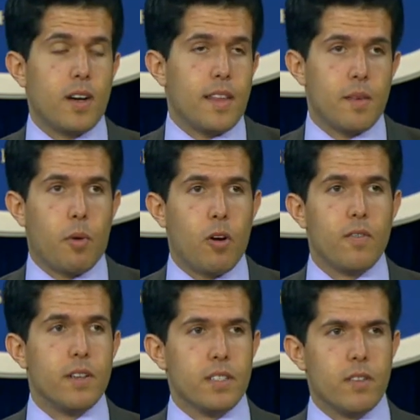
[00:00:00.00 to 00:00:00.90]
And I think part of
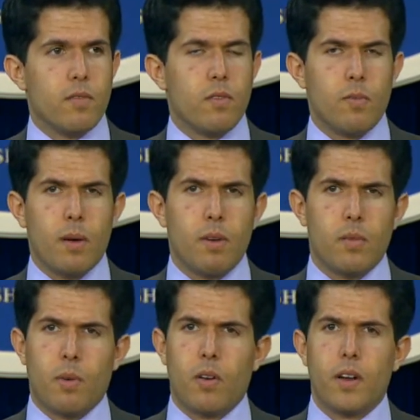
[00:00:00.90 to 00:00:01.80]
it is that the Republican
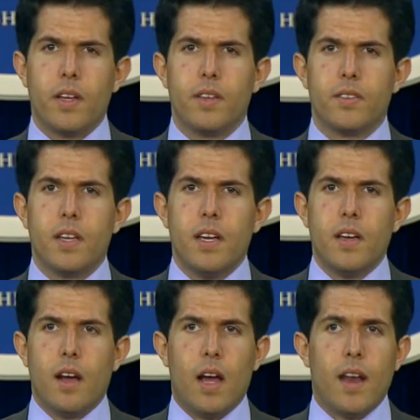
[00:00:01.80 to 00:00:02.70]
Party is
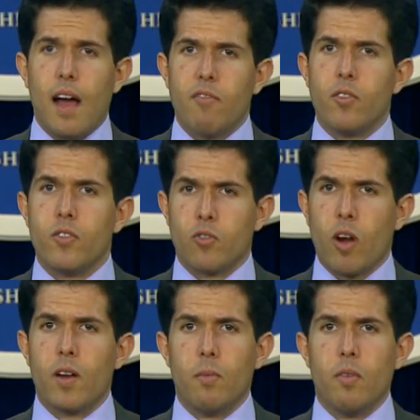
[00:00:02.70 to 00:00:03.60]
not viewed as
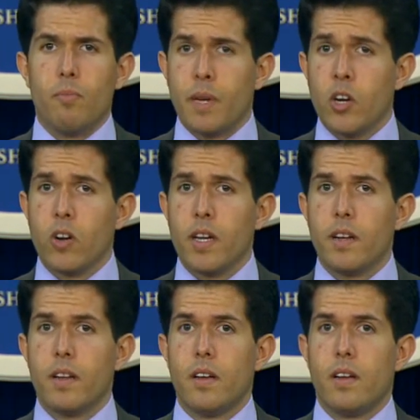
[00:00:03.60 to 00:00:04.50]
credible,
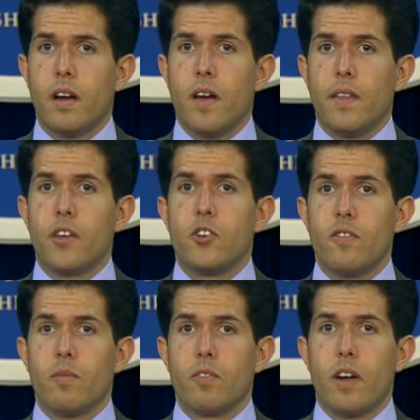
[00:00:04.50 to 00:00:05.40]
period, on the issue of
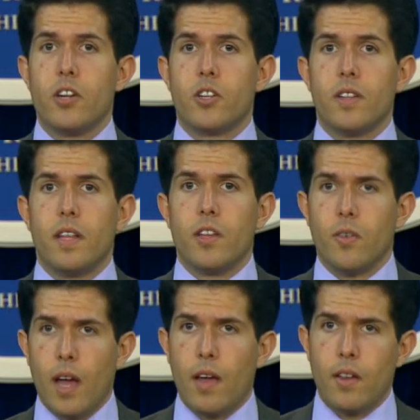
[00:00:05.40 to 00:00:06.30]
immigration. That you
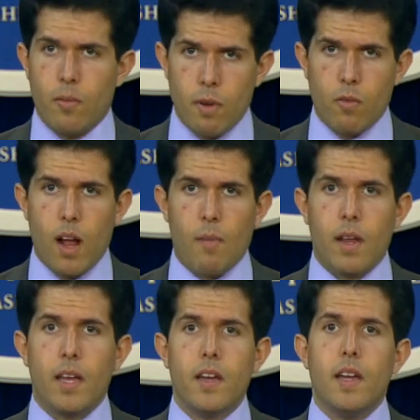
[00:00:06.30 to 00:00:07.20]
had, you know, Mitt
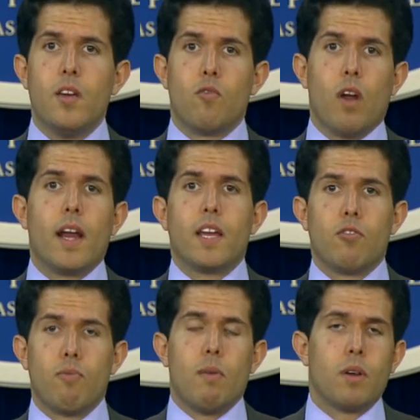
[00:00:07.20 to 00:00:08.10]
Romney running in the
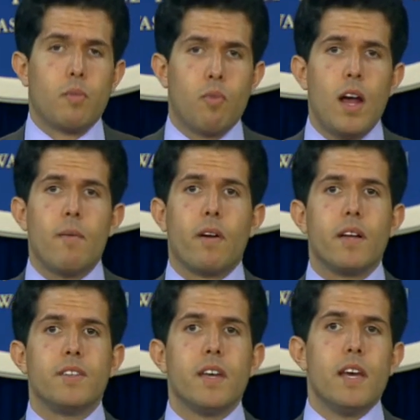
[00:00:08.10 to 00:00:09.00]
Republican
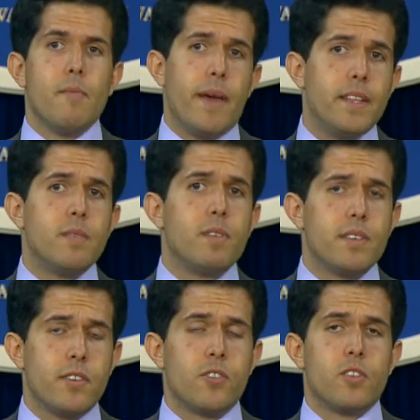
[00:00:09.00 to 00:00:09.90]
primaries made some
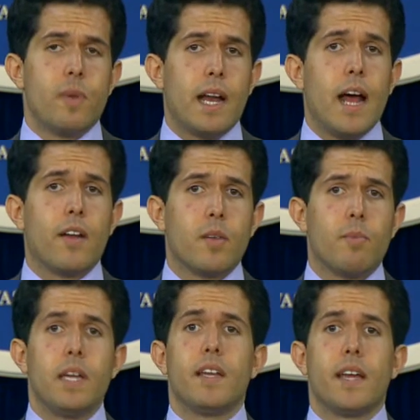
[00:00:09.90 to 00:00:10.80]
decisions about how to
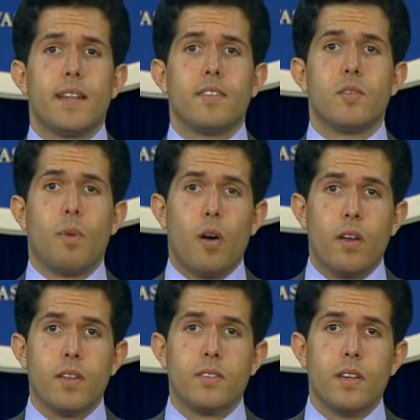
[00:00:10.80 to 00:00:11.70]
compete against his
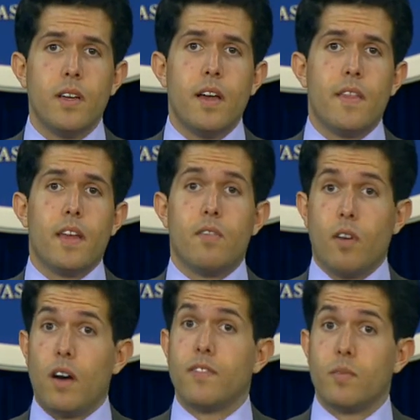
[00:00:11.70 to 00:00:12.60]
opponents that
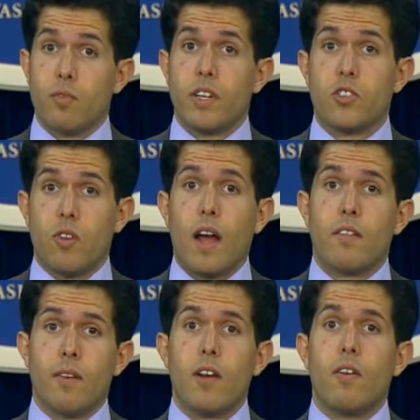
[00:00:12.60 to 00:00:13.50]
involved some pretty strident
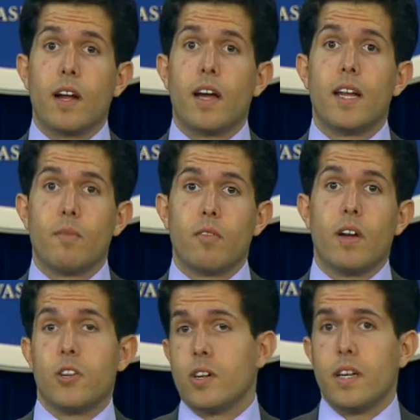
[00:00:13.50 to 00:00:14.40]
rhetoric on
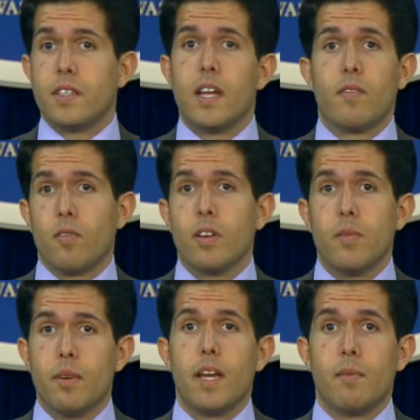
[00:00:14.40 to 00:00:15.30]
immigration, and he's never really
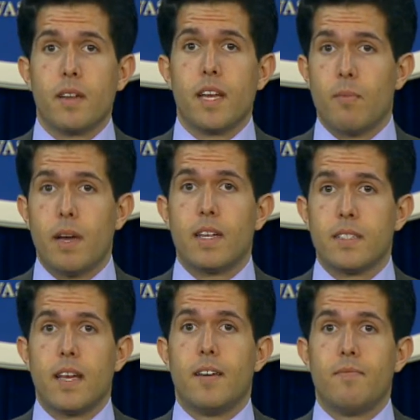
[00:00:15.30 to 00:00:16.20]
been able to get past
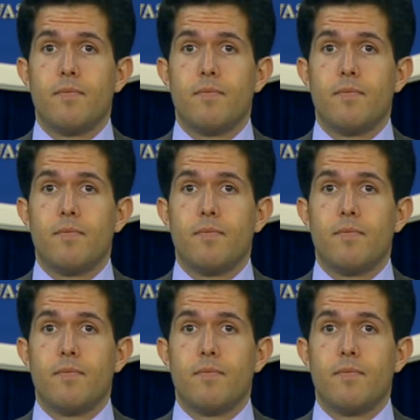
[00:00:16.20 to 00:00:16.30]
that.